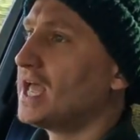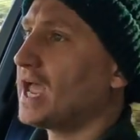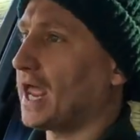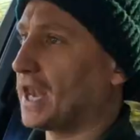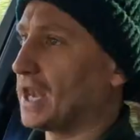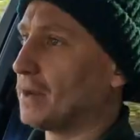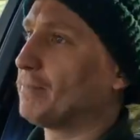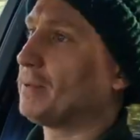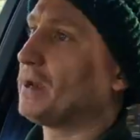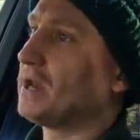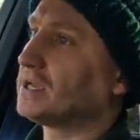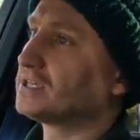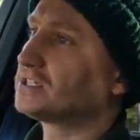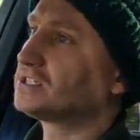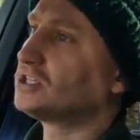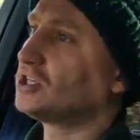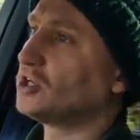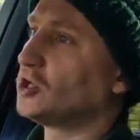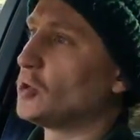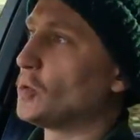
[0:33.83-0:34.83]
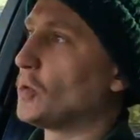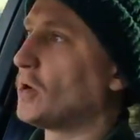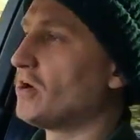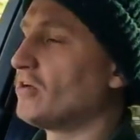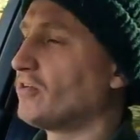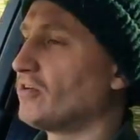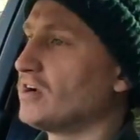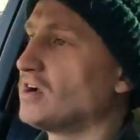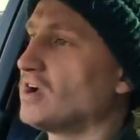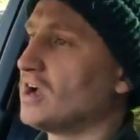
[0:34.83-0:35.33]
And the +2
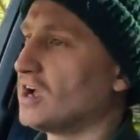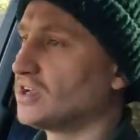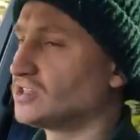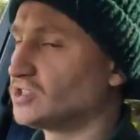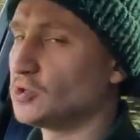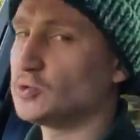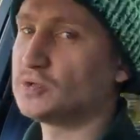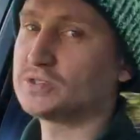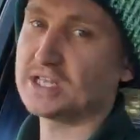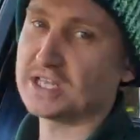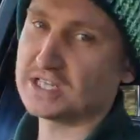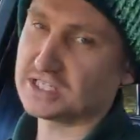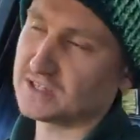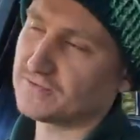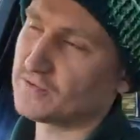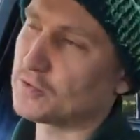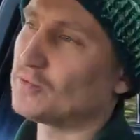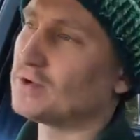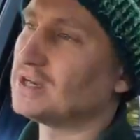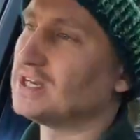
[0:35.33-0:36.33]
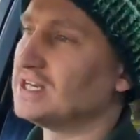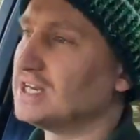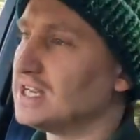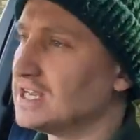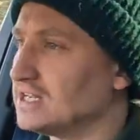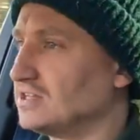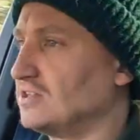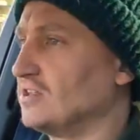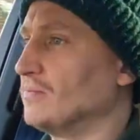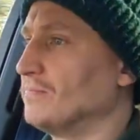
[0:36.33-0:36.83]
are 2 seats if you really
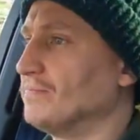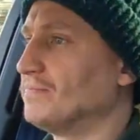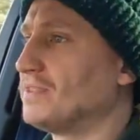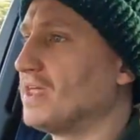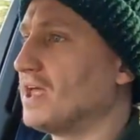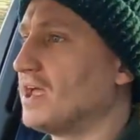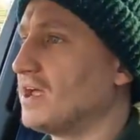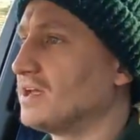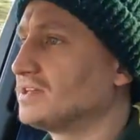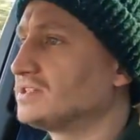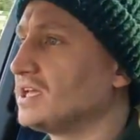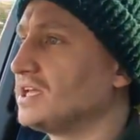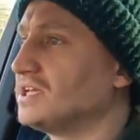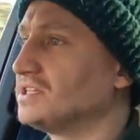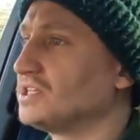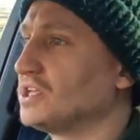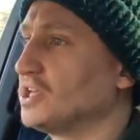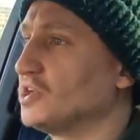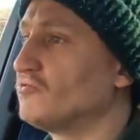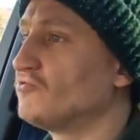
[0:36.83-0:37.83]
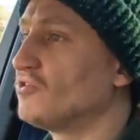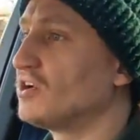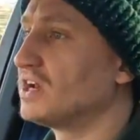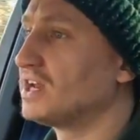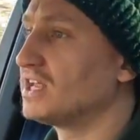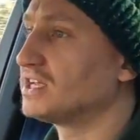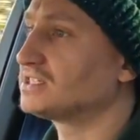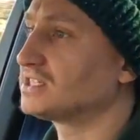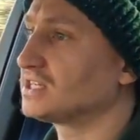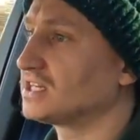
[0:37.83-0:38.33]
need them. They're seats that you
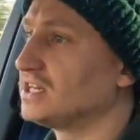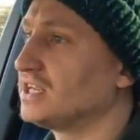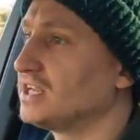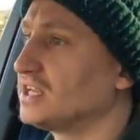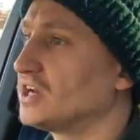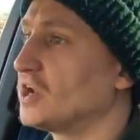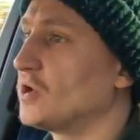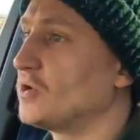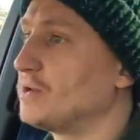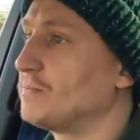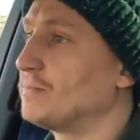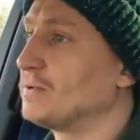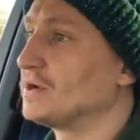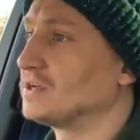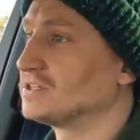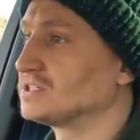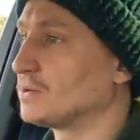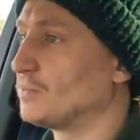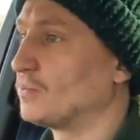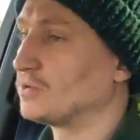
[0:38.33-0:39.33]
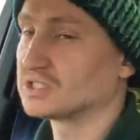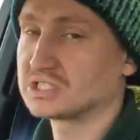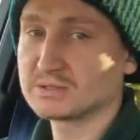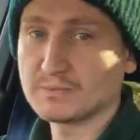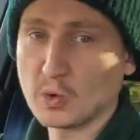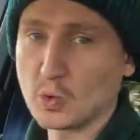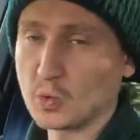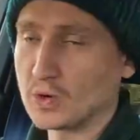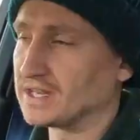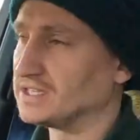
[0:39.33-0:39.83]
realistically can only put someone
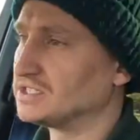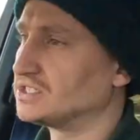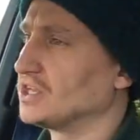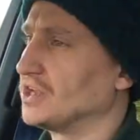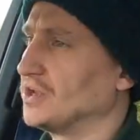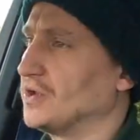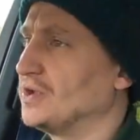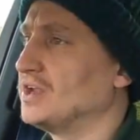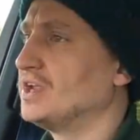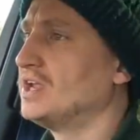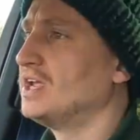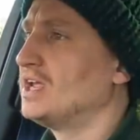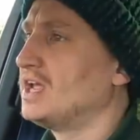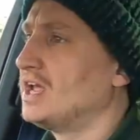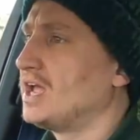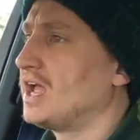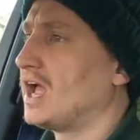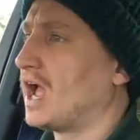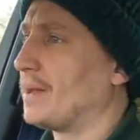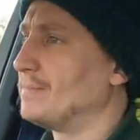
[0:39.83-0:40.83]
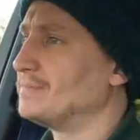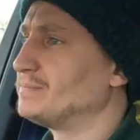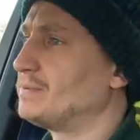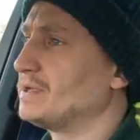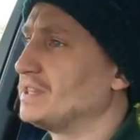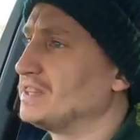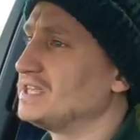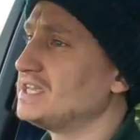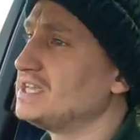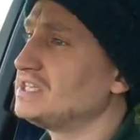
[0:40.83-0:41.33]
small into.
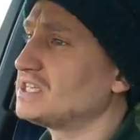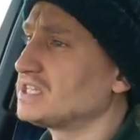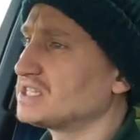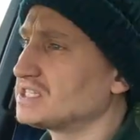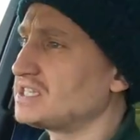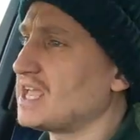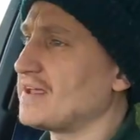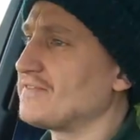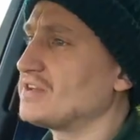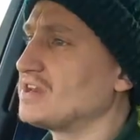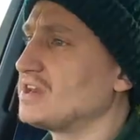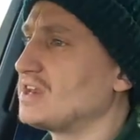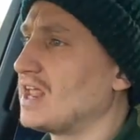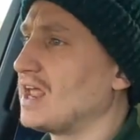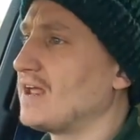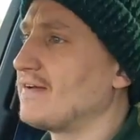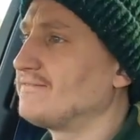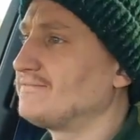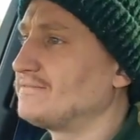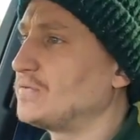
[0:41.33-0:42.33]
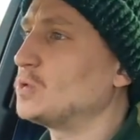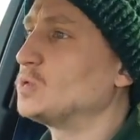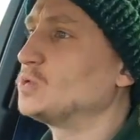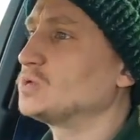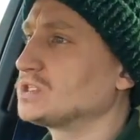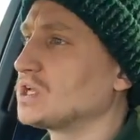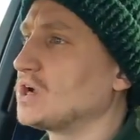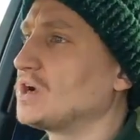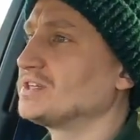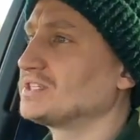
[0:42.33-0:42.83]
But these are 7
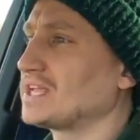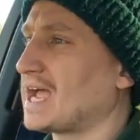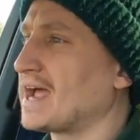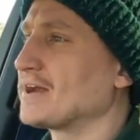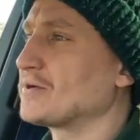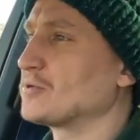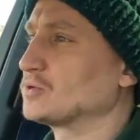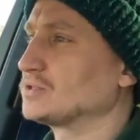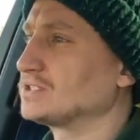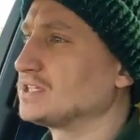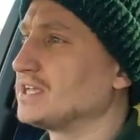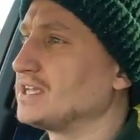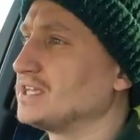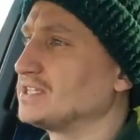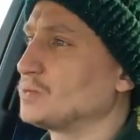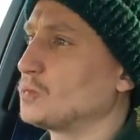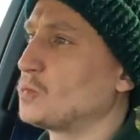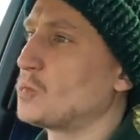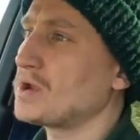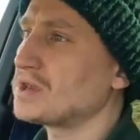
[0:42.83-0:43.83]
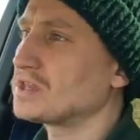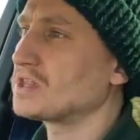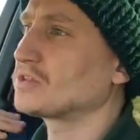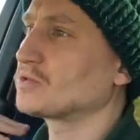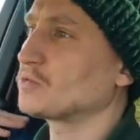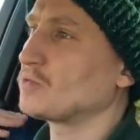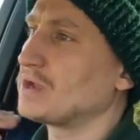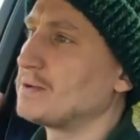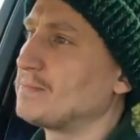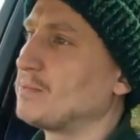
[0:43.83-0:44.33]
full-size adult seats with the
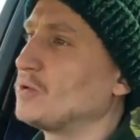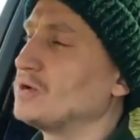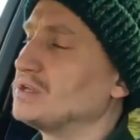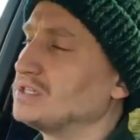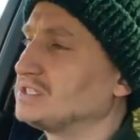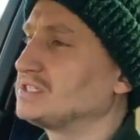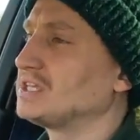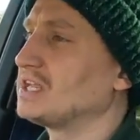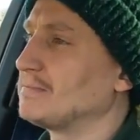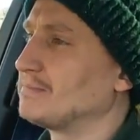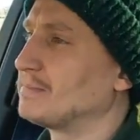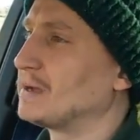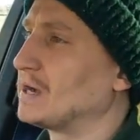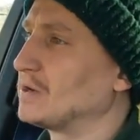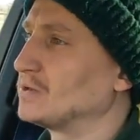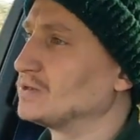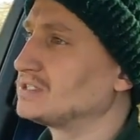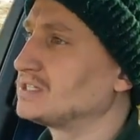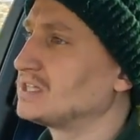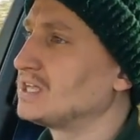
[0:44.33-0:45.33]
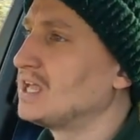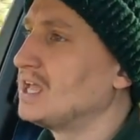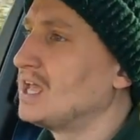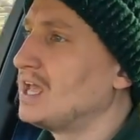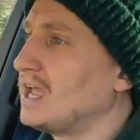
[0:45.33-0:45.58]
3-point seat belts.